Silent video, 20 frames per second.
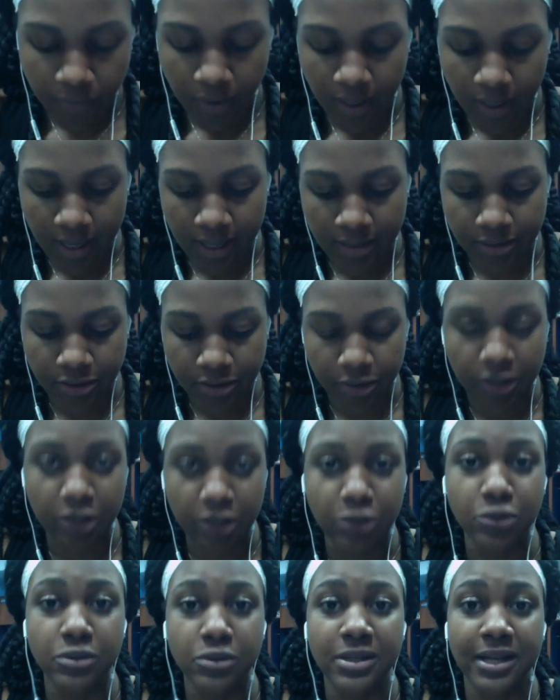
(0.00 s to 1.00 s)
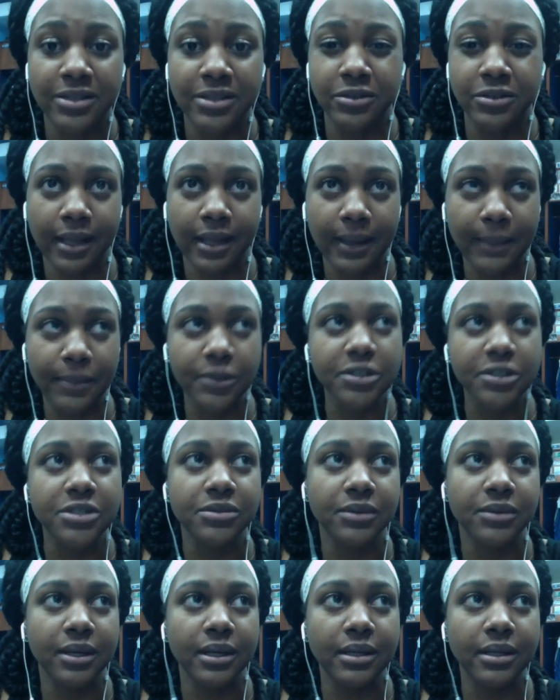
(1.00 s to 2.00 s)
And so he used that to
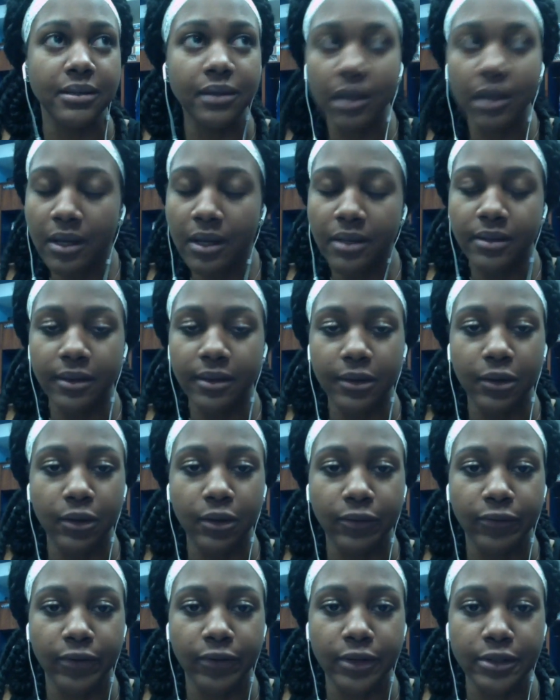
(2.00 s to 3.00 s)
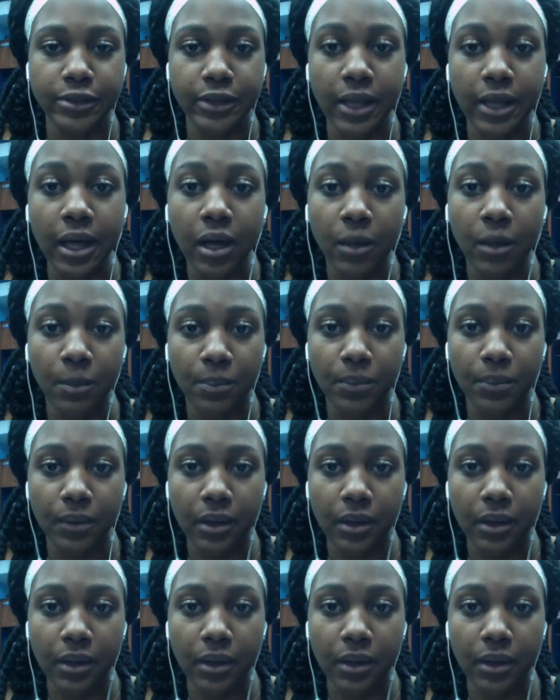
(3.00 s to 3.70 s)
persuade the gopher to help